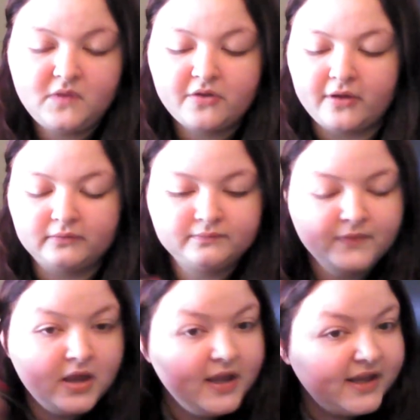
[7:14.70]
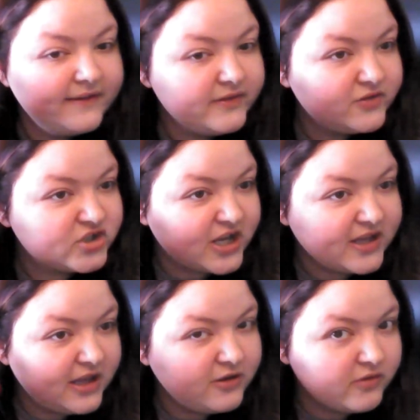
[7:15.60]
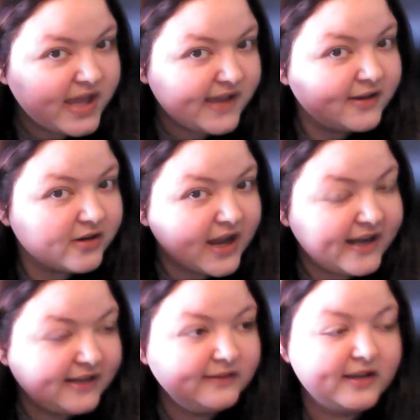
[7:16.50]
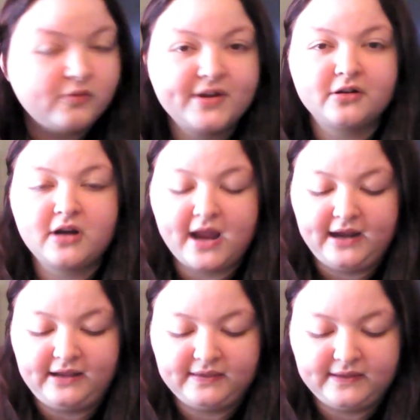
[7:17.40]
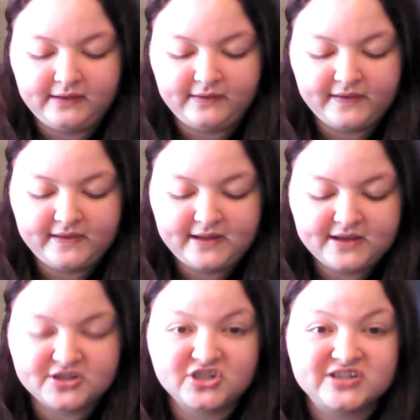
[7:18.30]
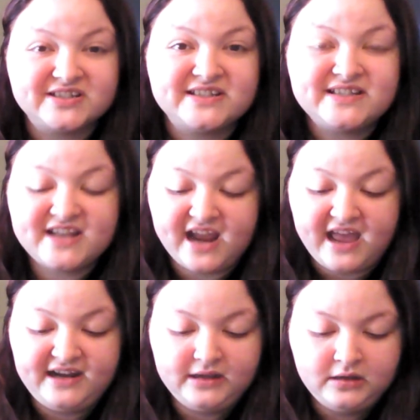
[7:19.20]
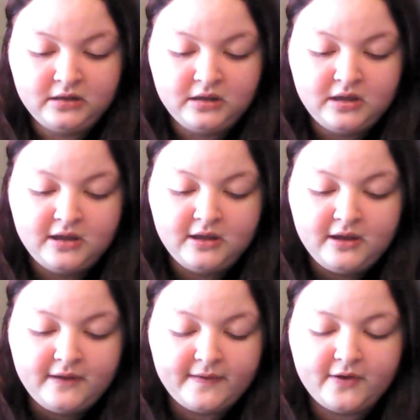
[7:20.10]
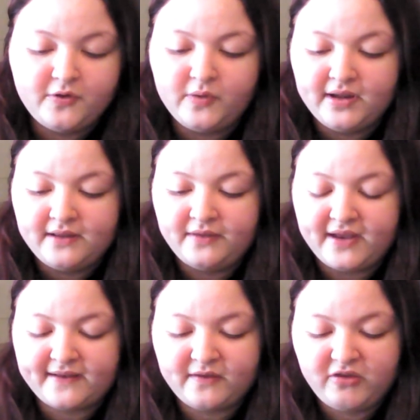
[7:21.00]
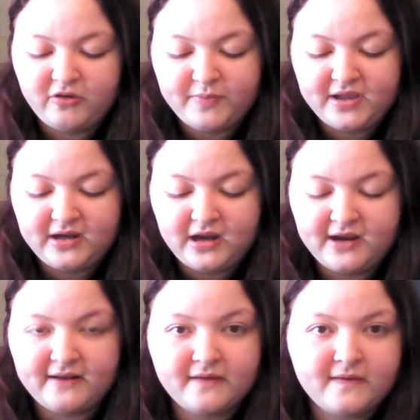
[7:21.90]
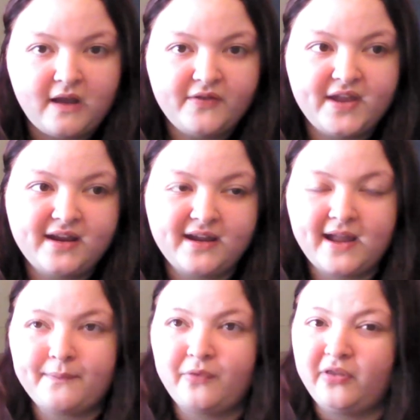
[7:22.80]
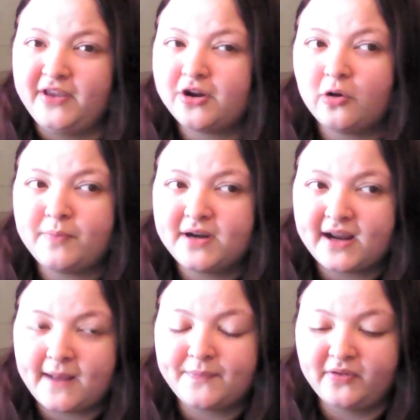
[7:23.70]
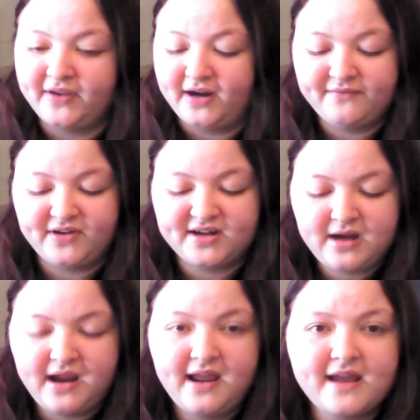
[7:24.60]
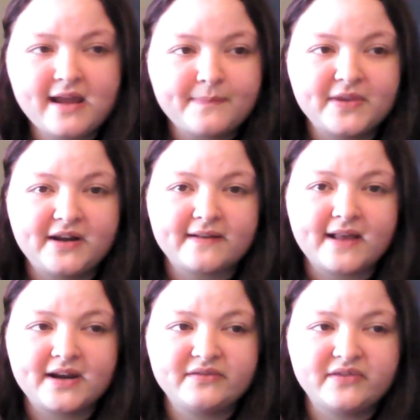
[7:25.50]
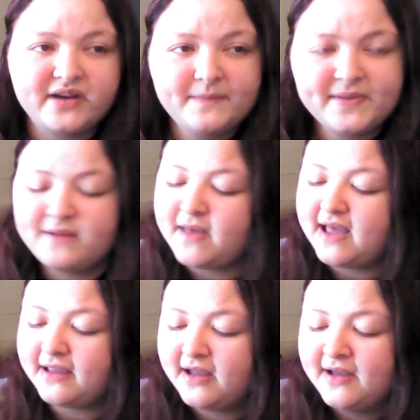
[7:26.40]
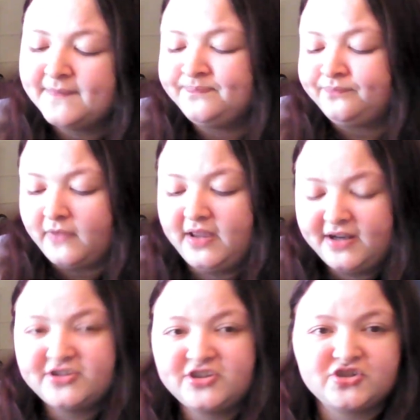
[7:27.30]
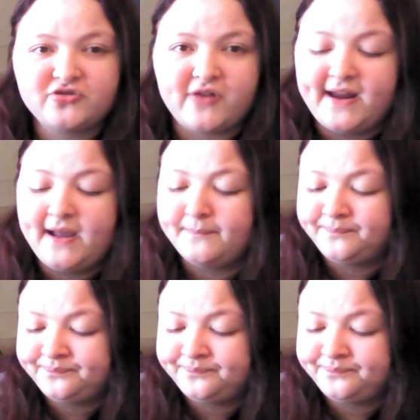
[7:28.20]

So, and even if you shake it, you can't hear any liquid or anything. This thing is just dead. So that's stupid. It's not like I kept the lid open. I kept the lid on it very tight. I kept it inside of an Ipsy bag, and it just dried up.